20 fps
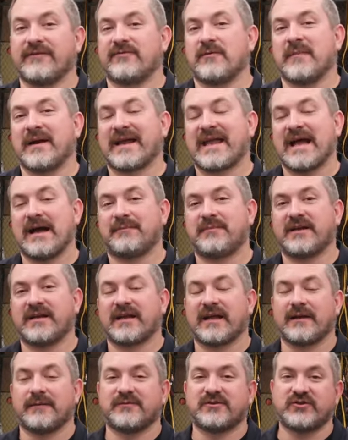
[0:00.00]
right, for my cabinet,
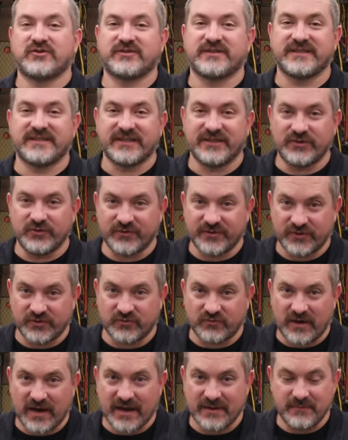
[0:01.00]
I am choosing to do the
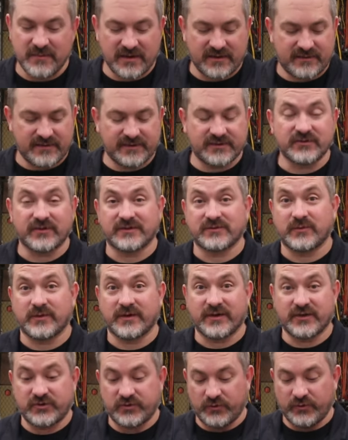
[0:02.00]
dry method, so that's what
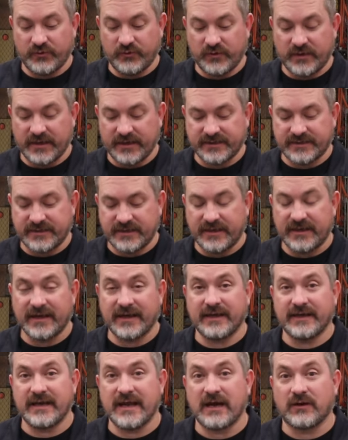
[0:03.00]
I'm gonna show you guys
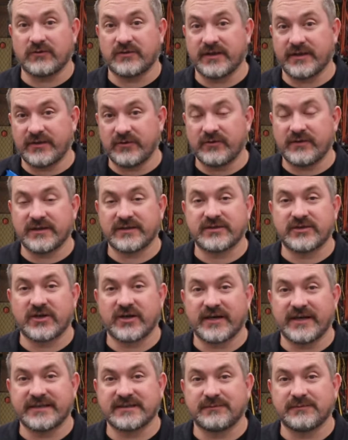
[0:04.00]
today. Now, to do this, you're
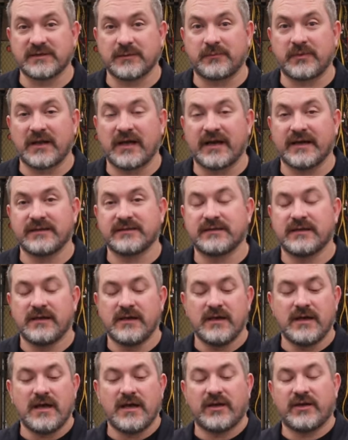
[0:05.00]
gonna need some supplies.
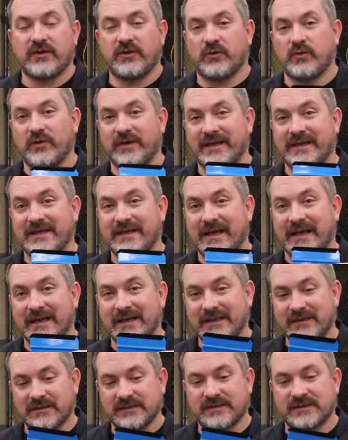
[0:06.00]
You need a
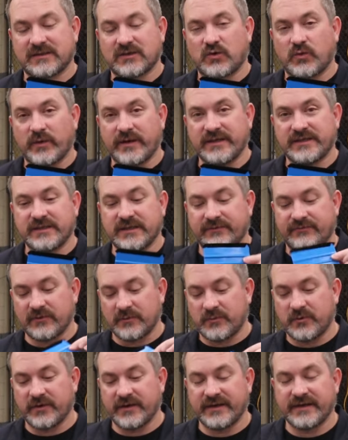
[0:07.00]
little squeegee for
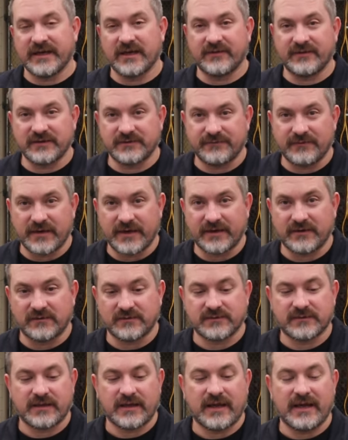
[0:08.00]
putting down these
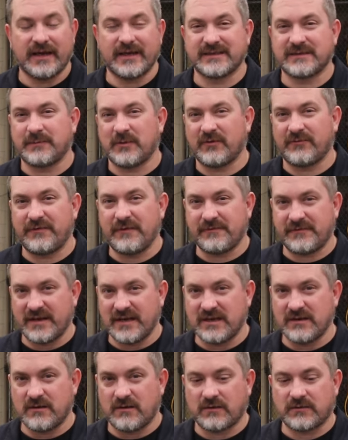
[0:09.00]
vinyls, and it's about
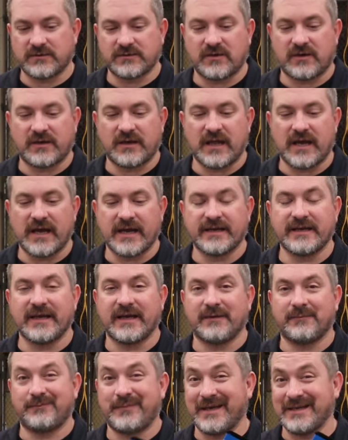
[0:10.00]
fifteen dollars online,
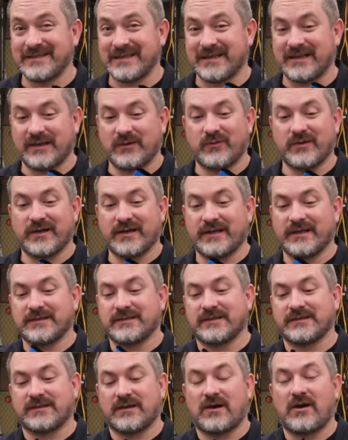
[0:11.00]
and basically what it
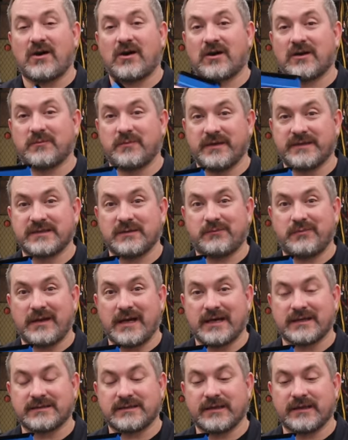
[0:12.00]
is, it's a hard piece of
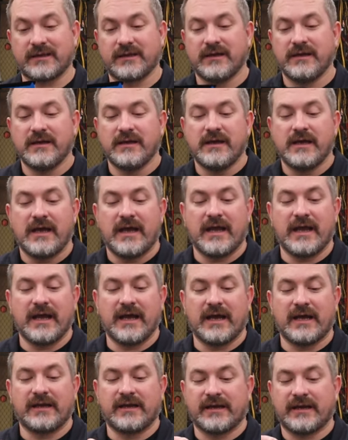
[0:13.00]
plastic,
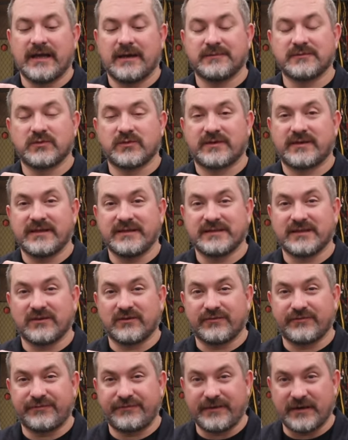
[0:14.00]
and it comes with these
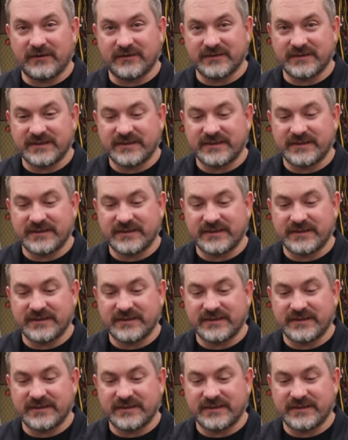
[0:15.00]
little felt